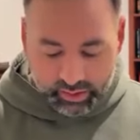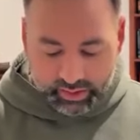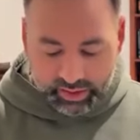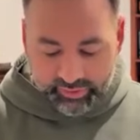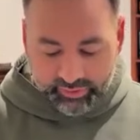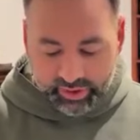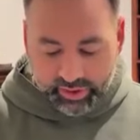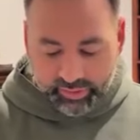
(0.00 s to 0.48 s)

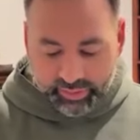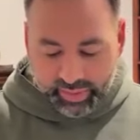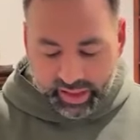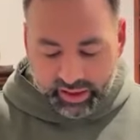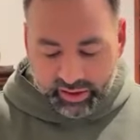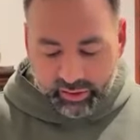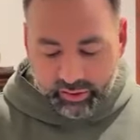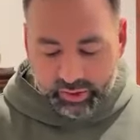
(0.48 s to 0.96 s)
David, the
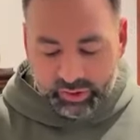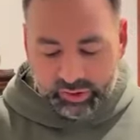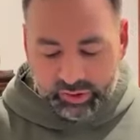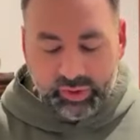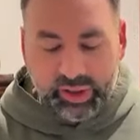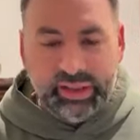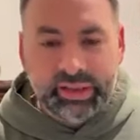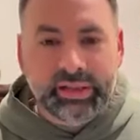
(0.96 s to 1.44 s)
man who was
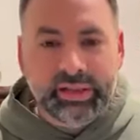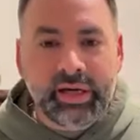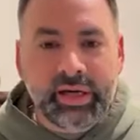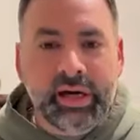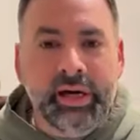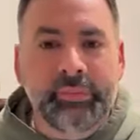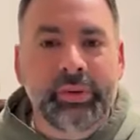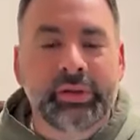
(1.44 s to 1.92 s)
raised
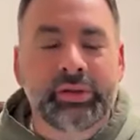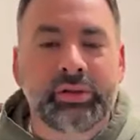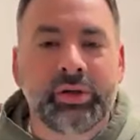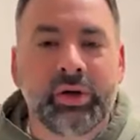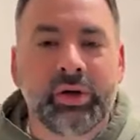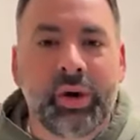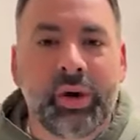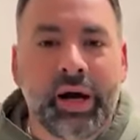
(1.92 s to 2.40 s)
up
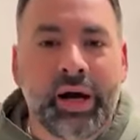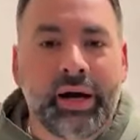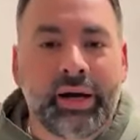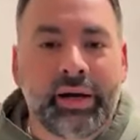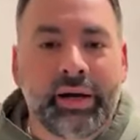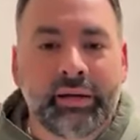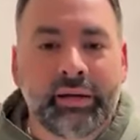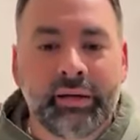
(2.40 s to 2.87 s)
so
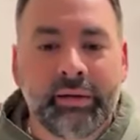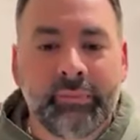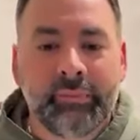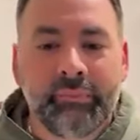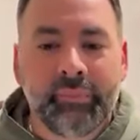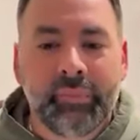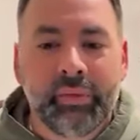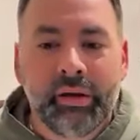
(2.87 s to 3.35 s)
high.
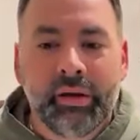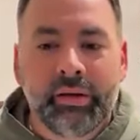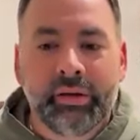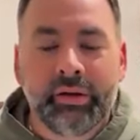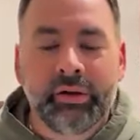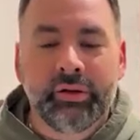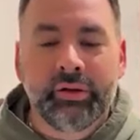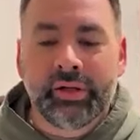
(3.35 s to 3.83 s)

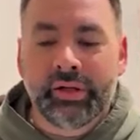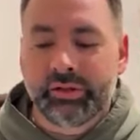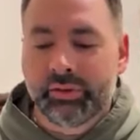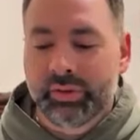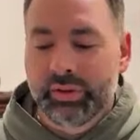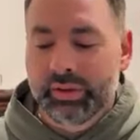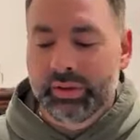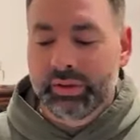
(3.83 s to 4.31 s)
You know,
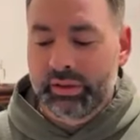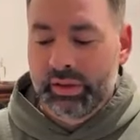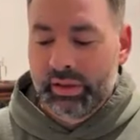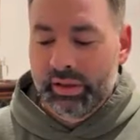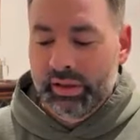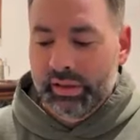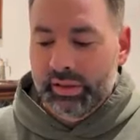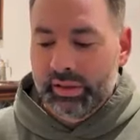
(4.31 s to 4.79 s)
this
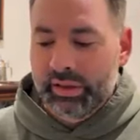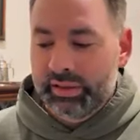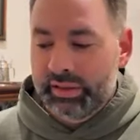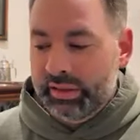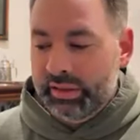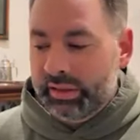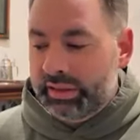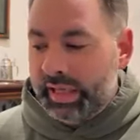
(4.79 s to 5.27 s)

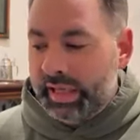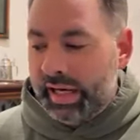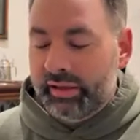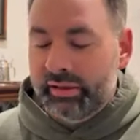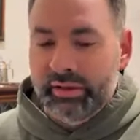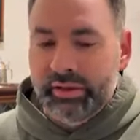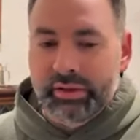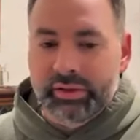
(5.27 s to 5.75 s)
is
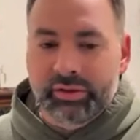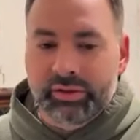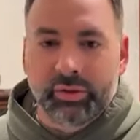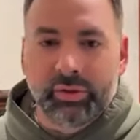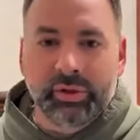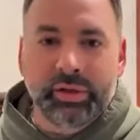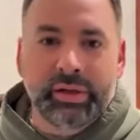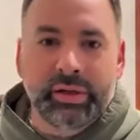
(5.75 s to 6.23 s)
exactly the
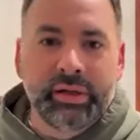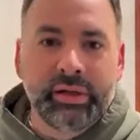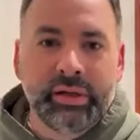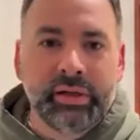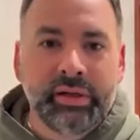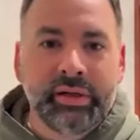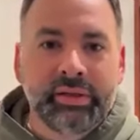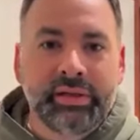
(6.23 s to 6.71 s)
story.
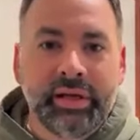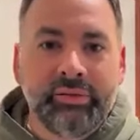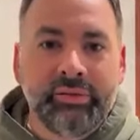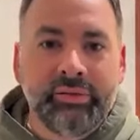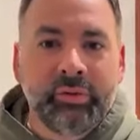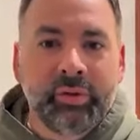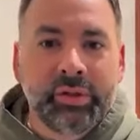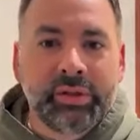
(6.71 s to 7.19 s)

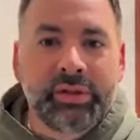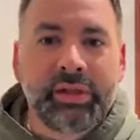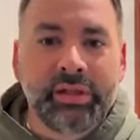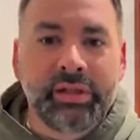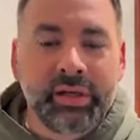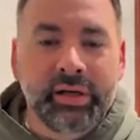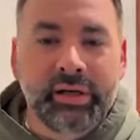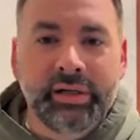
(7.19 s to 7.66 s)
David was
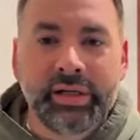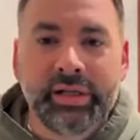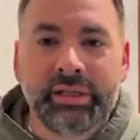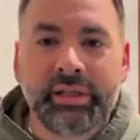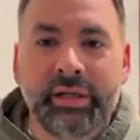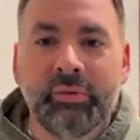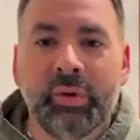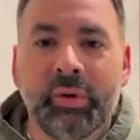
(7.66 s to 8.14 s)
the
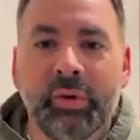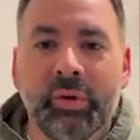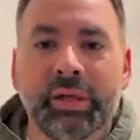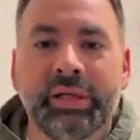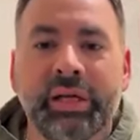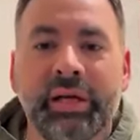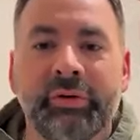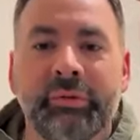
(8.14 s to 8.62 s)
youngest. He
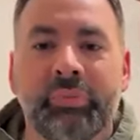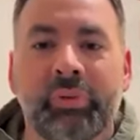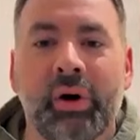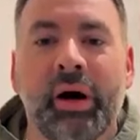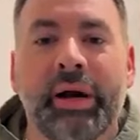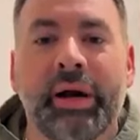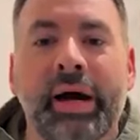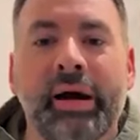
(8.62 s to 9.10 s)
wasn't even
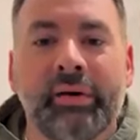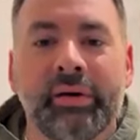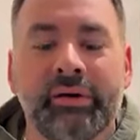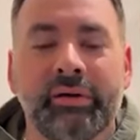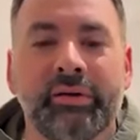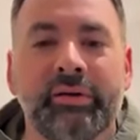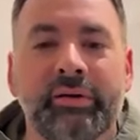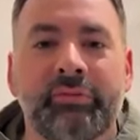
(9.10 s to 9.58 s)
brought out
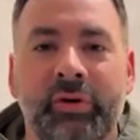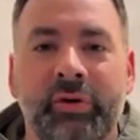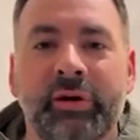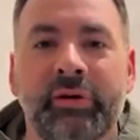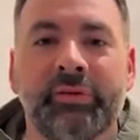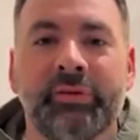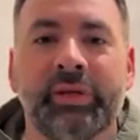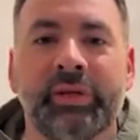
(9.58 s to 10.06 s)
in
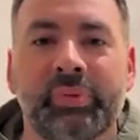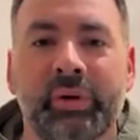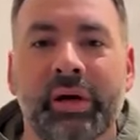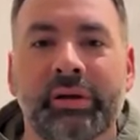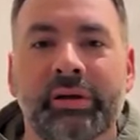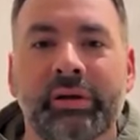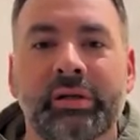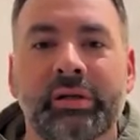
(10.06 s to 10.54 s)
front of his
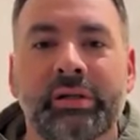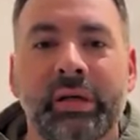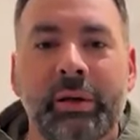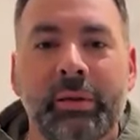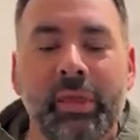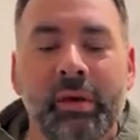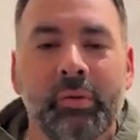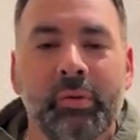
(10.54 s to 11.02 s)
brothers
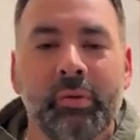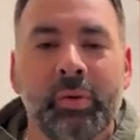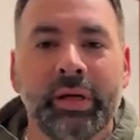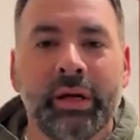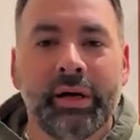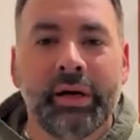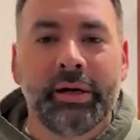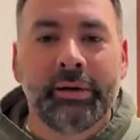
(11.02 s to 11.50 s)

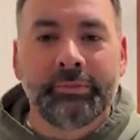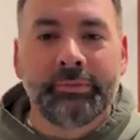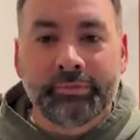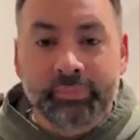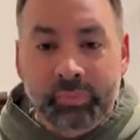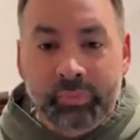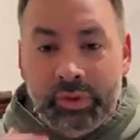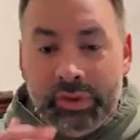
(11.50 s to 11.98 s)

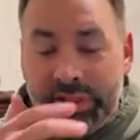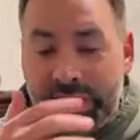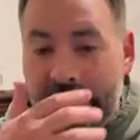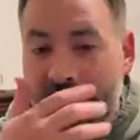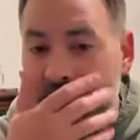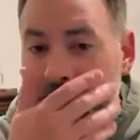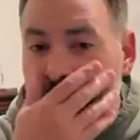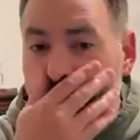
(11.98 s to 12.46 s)
when
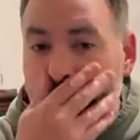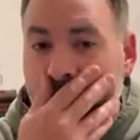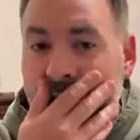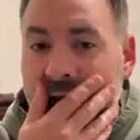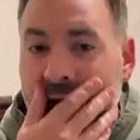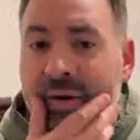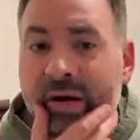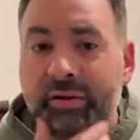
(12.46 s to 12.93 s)
Samuel
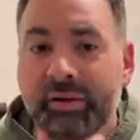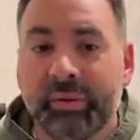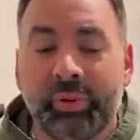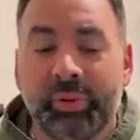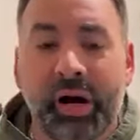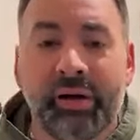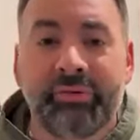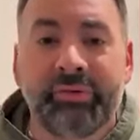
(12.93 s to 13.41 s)
came out, the
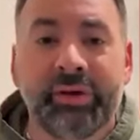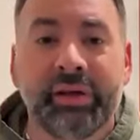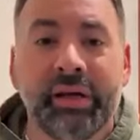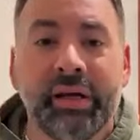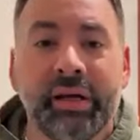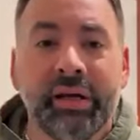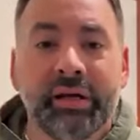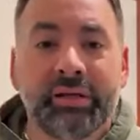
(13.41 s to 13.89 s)

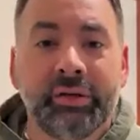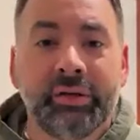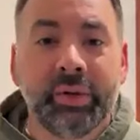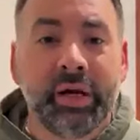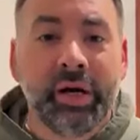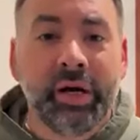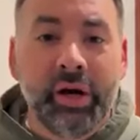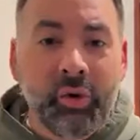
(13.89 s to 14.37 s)
prophet,
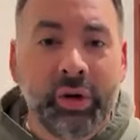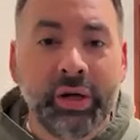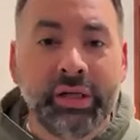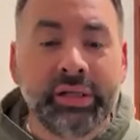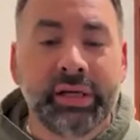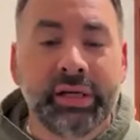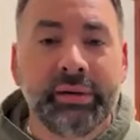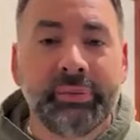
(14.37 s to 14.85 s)
to
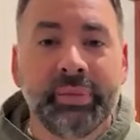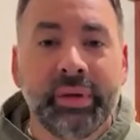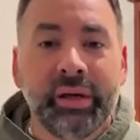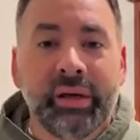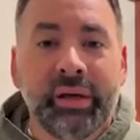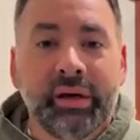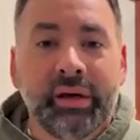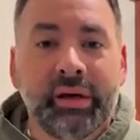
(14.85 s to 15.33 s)
anoint him.
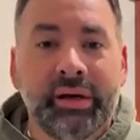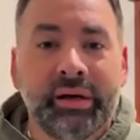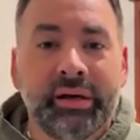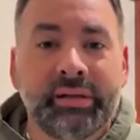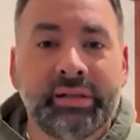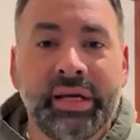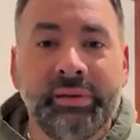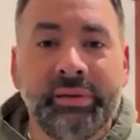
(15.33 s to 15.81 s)

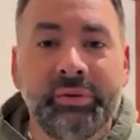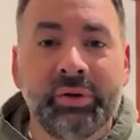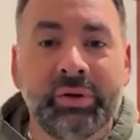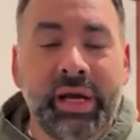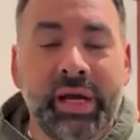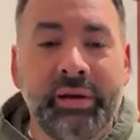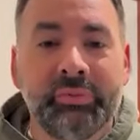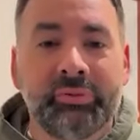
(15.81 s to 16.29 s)
Samuel
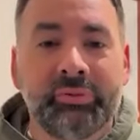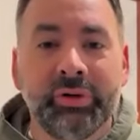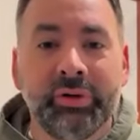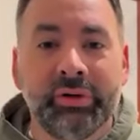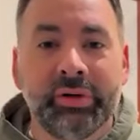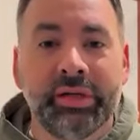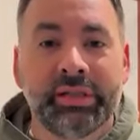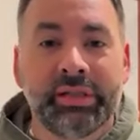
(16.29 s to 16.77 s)
came
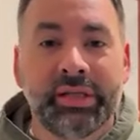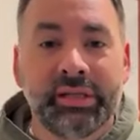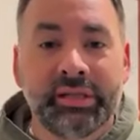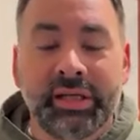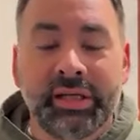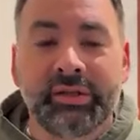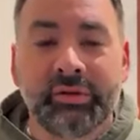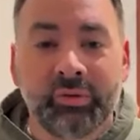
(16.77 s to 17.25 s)
through and said,
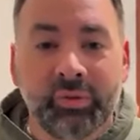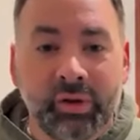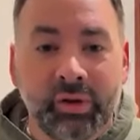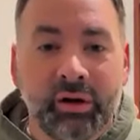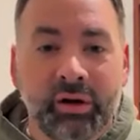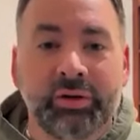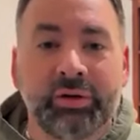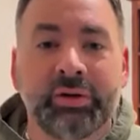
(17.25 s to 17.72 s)
Jesse, where
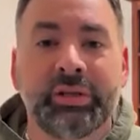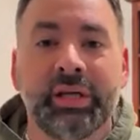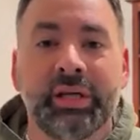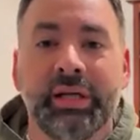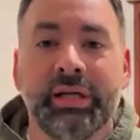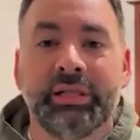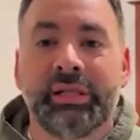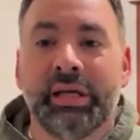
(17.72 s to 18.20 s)
are all your
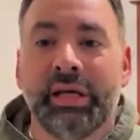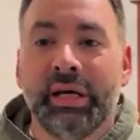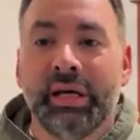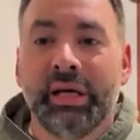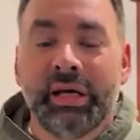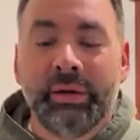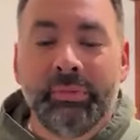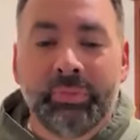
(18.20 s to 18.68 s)
sons?
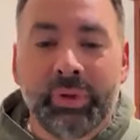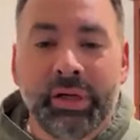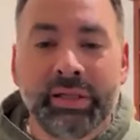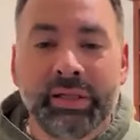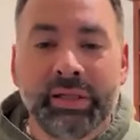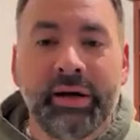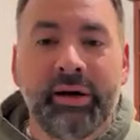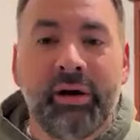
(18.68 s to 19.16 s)
He
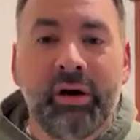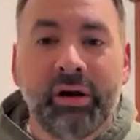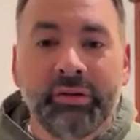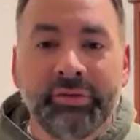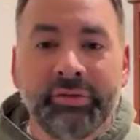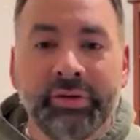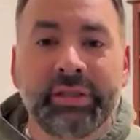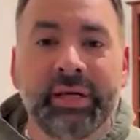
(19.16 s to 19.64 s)
brings out
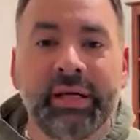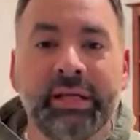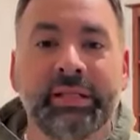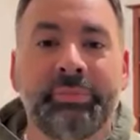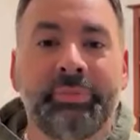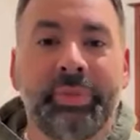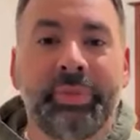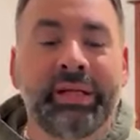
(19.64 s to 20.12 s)
all of his
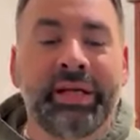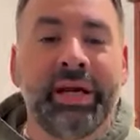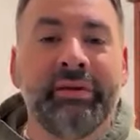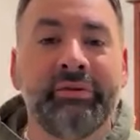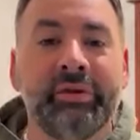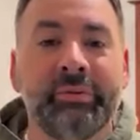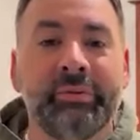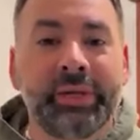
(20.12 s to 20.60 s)
sons but
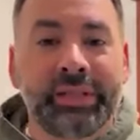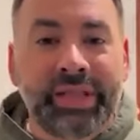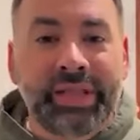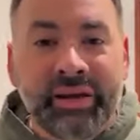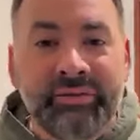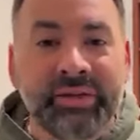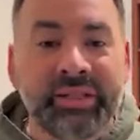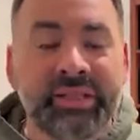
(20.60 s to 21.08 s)
David, but
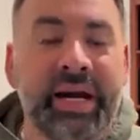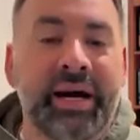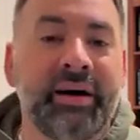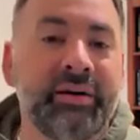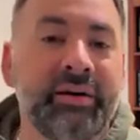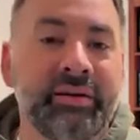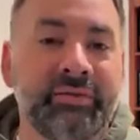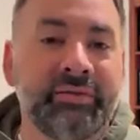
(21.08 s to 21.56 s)
David's
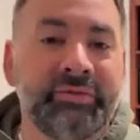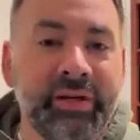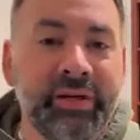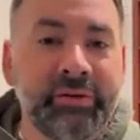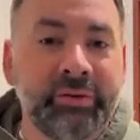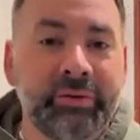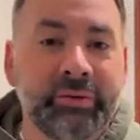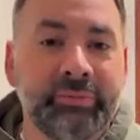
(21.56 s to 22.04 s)
out in the
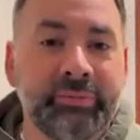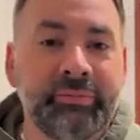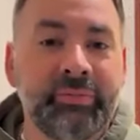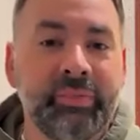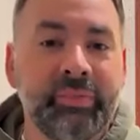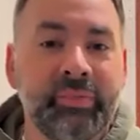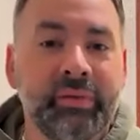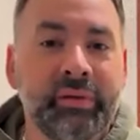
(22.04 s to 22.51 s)
field,
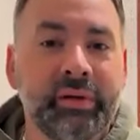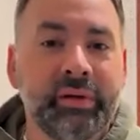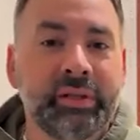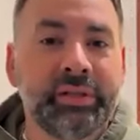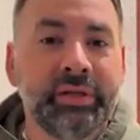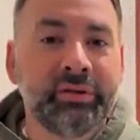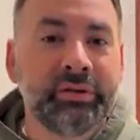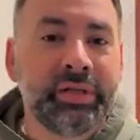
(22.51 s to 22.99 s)

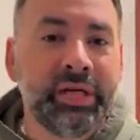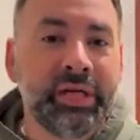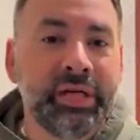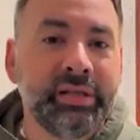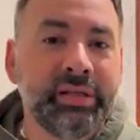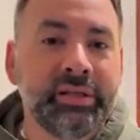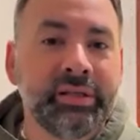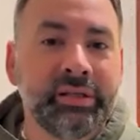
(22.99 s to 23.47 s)
still
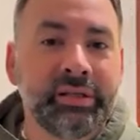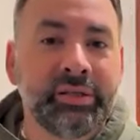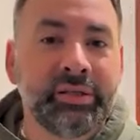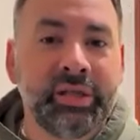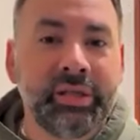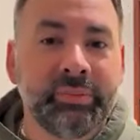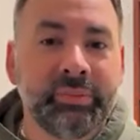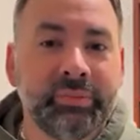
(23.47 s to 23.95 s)
tending to the
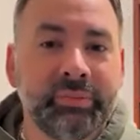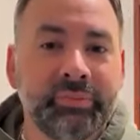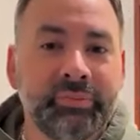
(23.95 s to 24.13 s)
sheep.